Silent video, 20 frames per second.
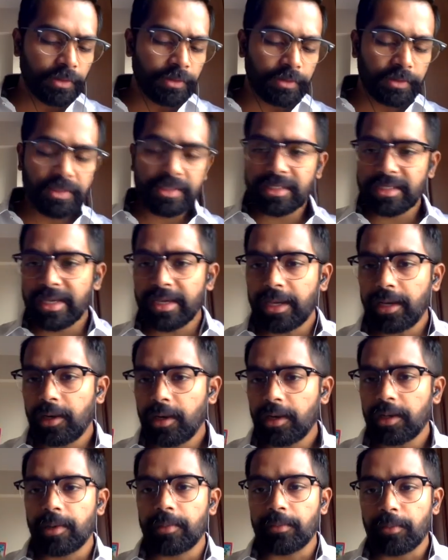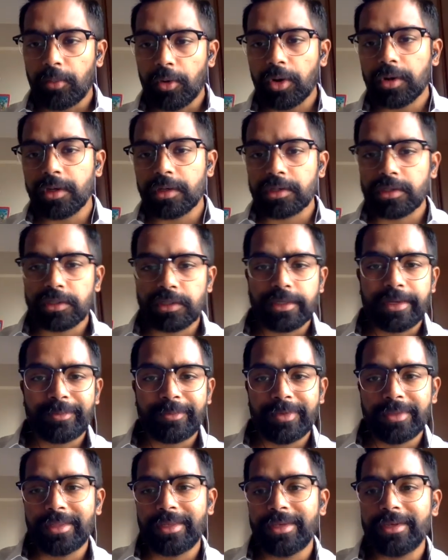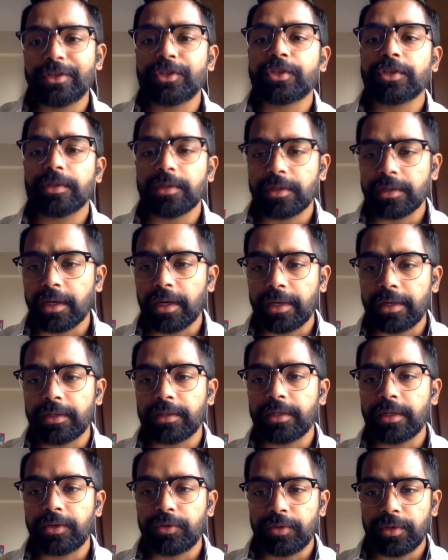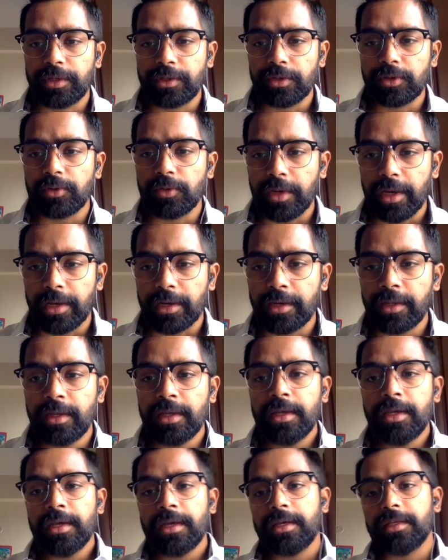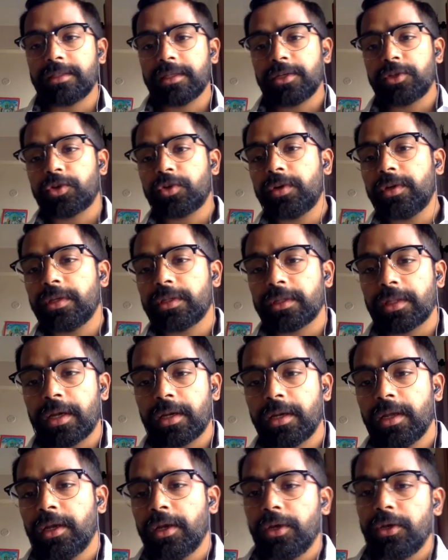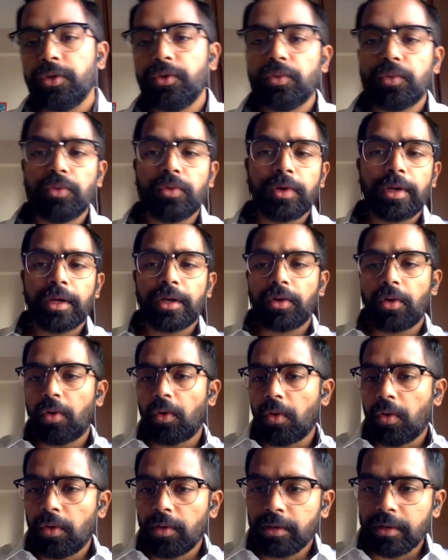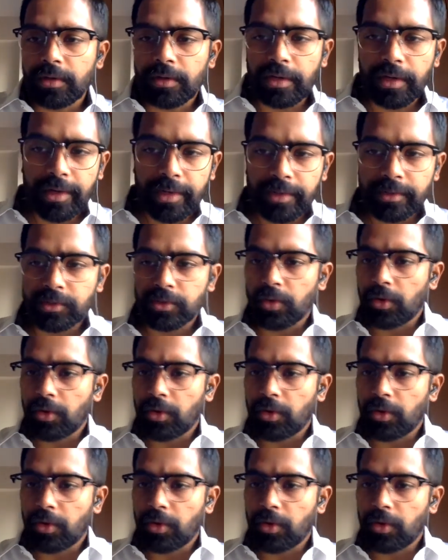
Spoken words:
The second important step in the initial grind that you need to look at is ensuring that you look at all cracks,